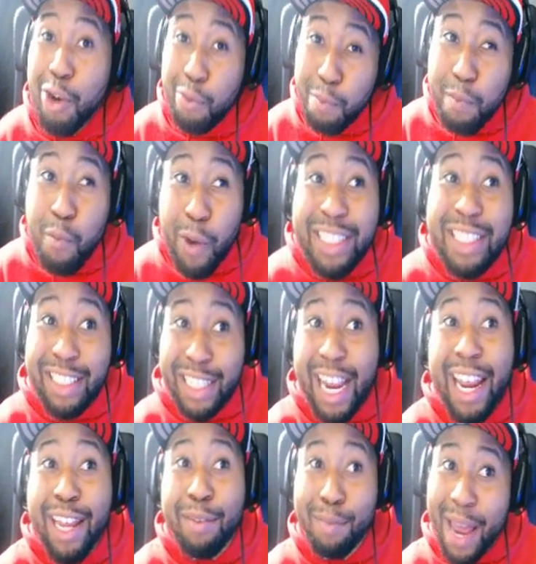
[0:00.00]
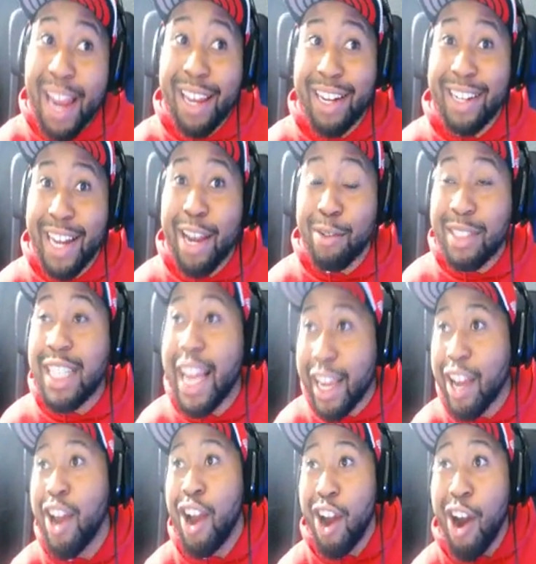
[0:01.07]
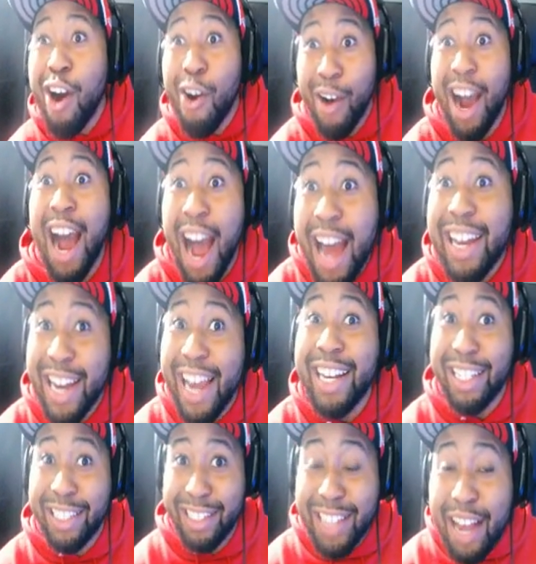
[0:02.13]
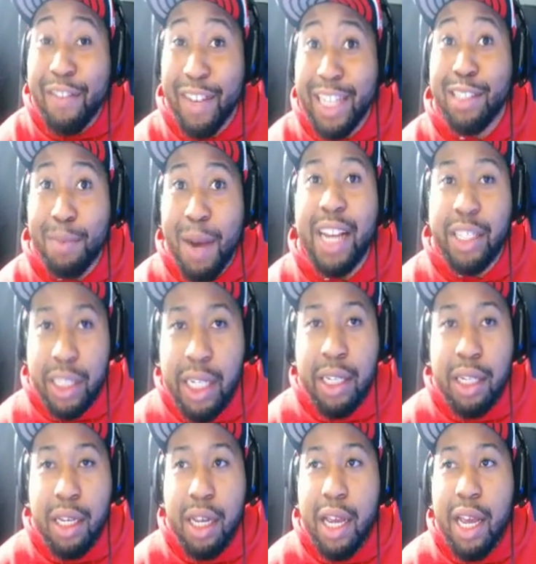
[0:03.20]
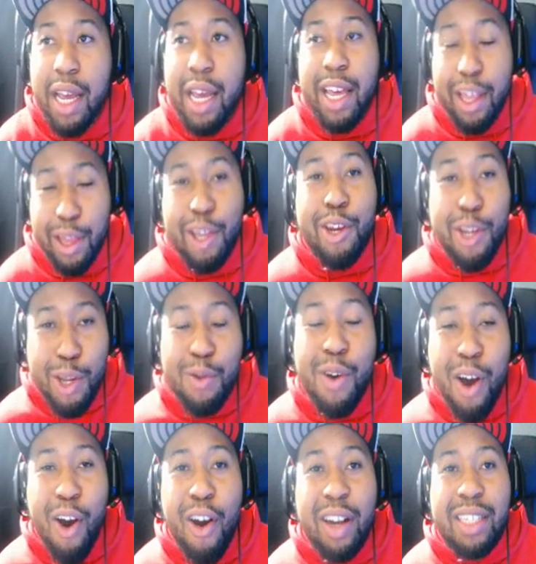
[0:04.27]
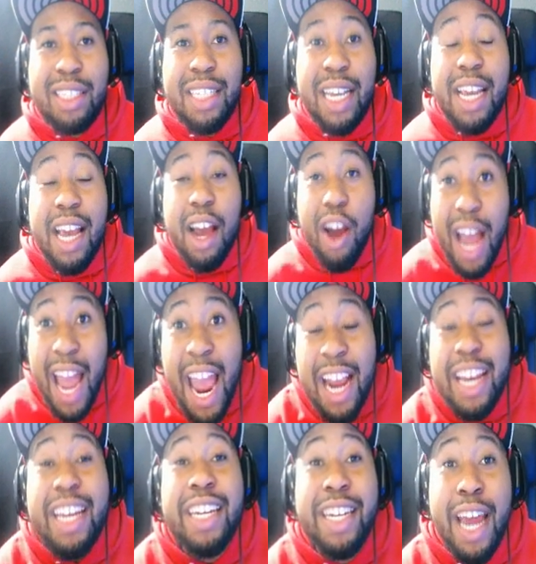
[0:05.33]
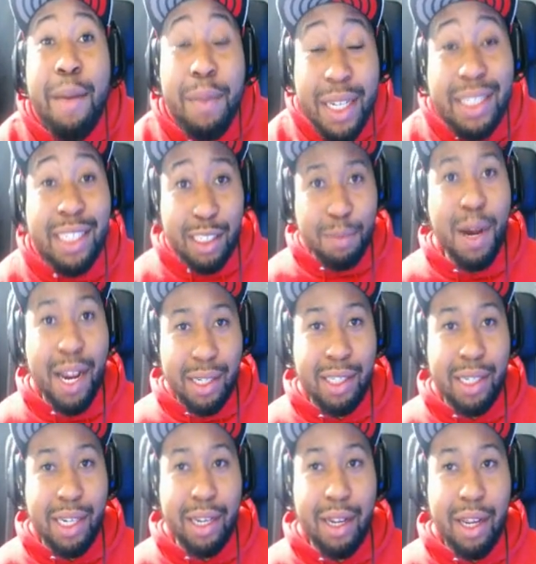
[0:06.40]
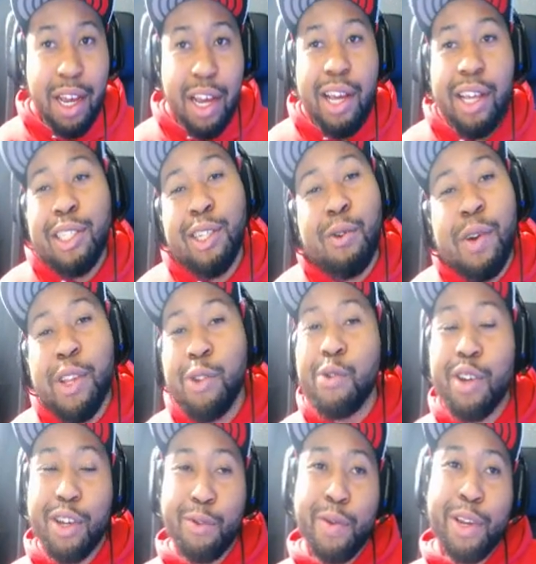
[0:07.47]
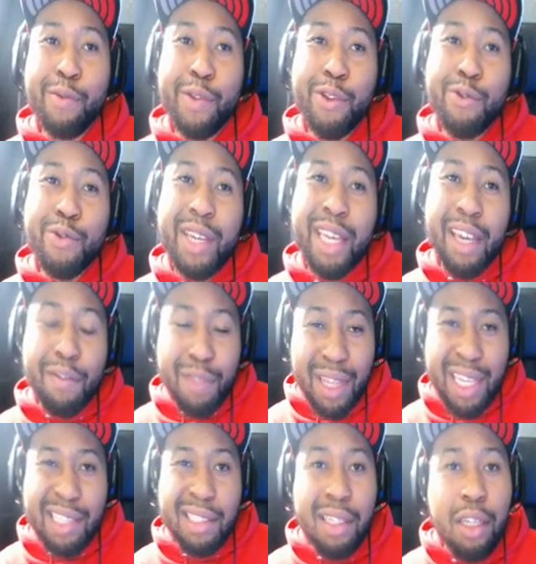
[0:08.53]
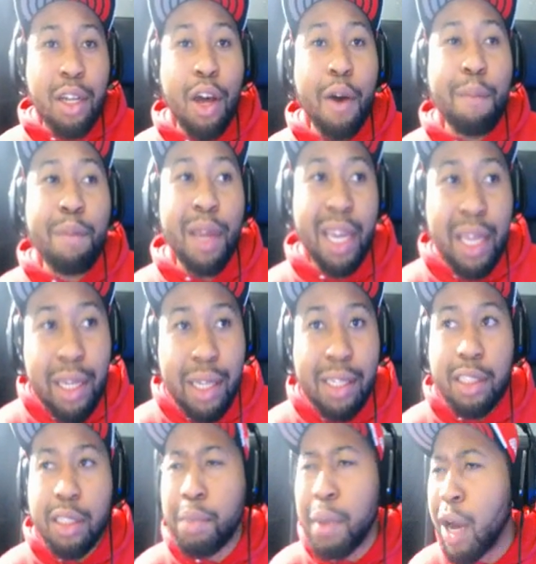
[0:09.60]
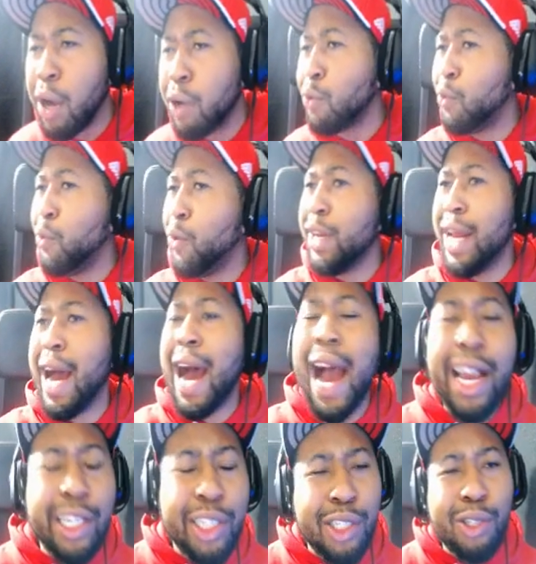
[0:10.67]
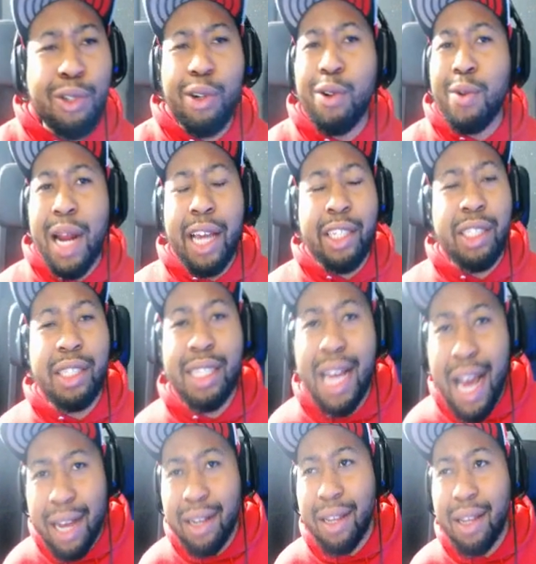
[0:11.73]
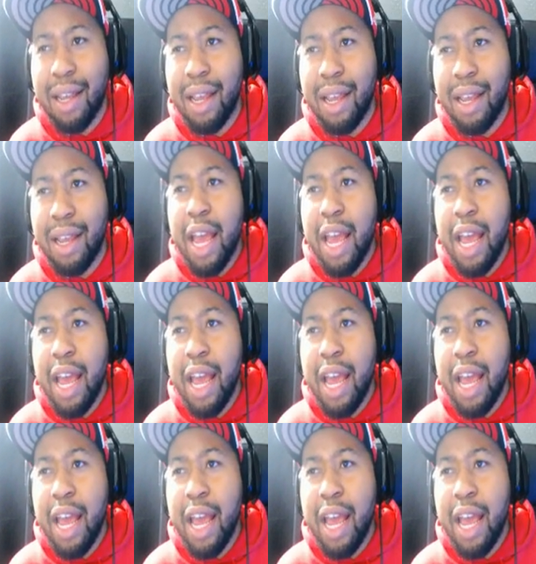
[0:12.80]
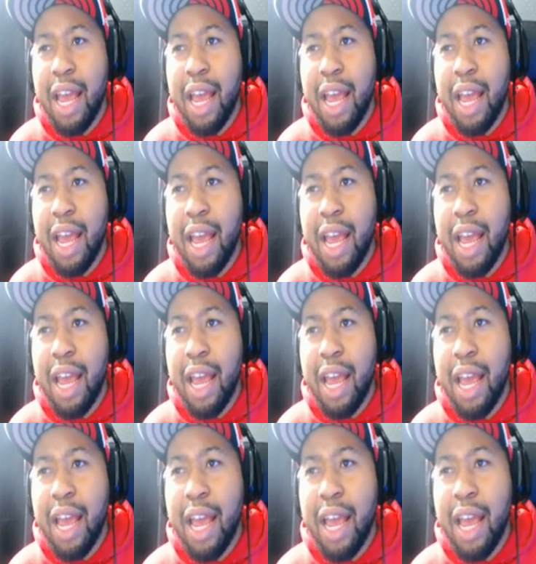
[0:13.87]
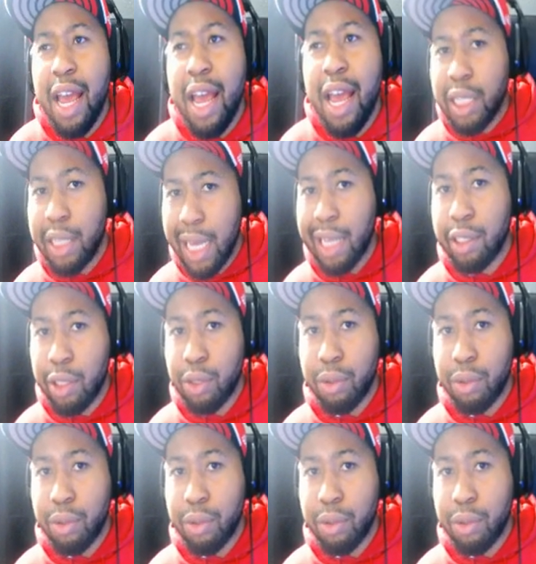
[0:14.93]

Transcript: when Jay back in the day was like, "Oh, Hot 97 is my shit." The newer artists say Akademiks is my shit. So when you give these little opinions about what I should do and what I should not, just remember that your station did that too.